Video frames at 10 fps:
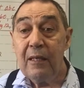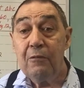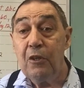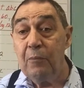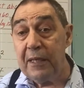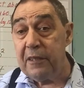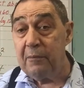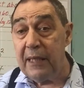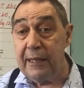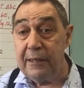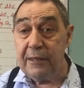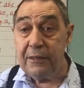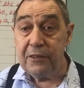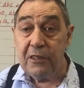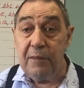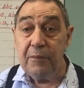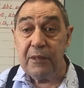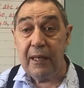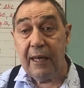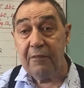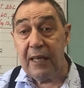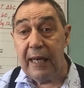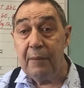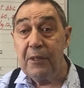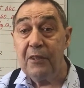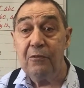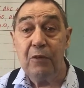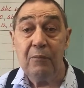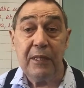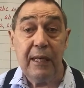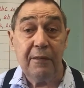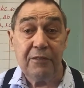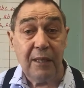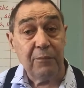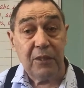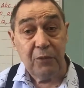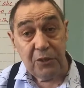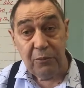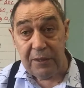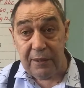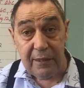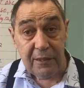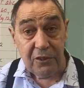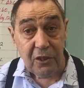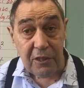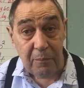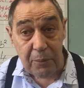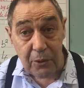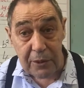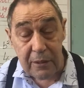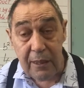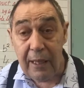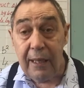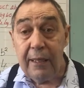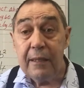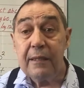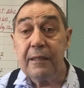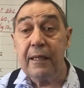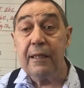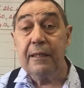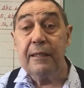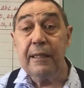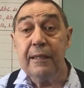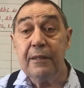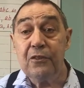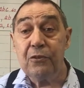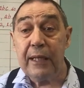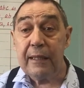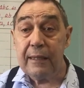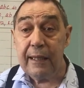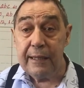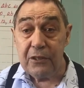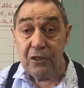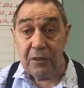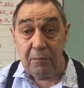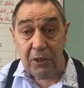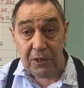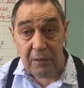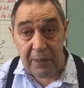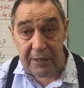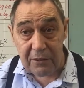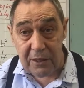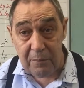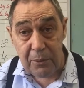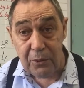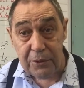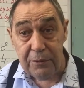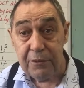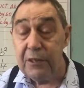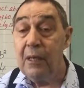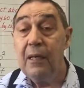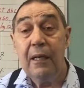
Well, mathematics seems to have a habit of when we have something which we think is not important, suddenly down the track takes on monumental importance.